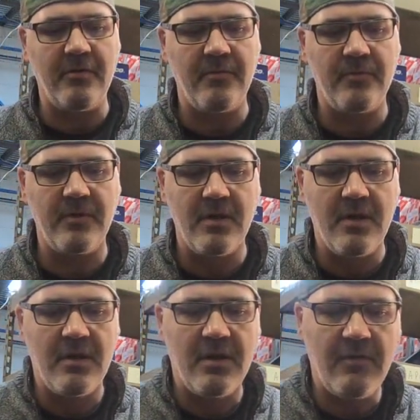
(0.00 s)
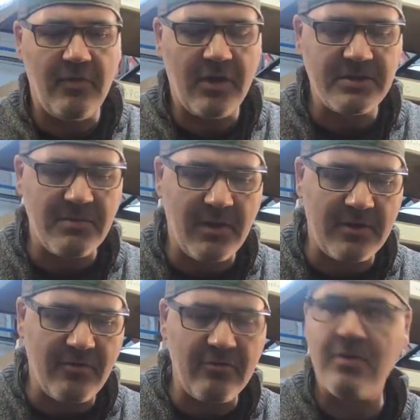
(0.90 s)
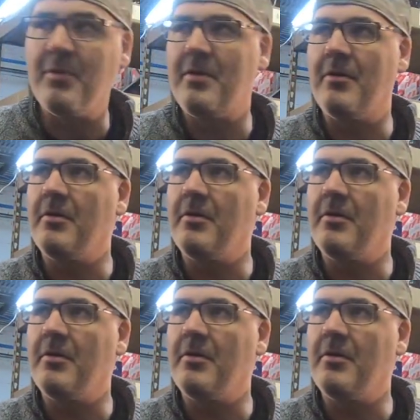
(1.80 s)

And if you touch the electrode to the material,